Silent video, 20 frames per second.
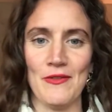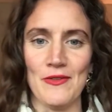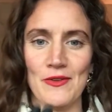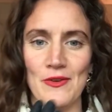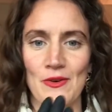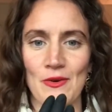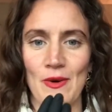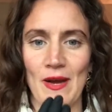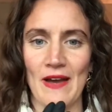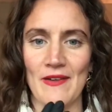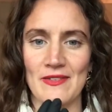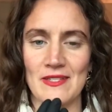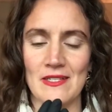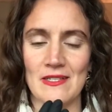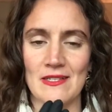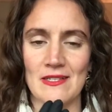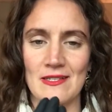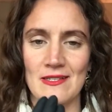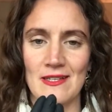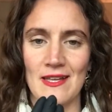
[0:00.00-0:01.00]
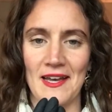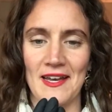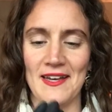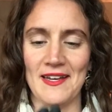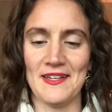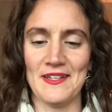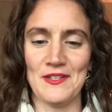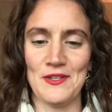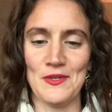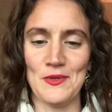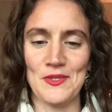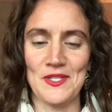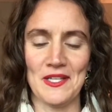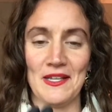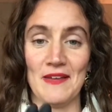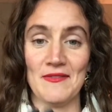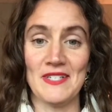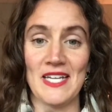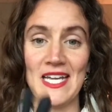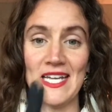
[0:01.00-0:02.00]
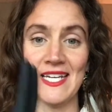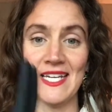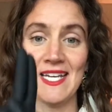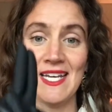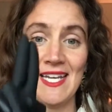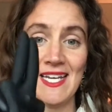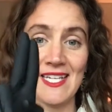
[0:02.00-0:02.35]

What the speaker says: You don't have to use a gloved hand.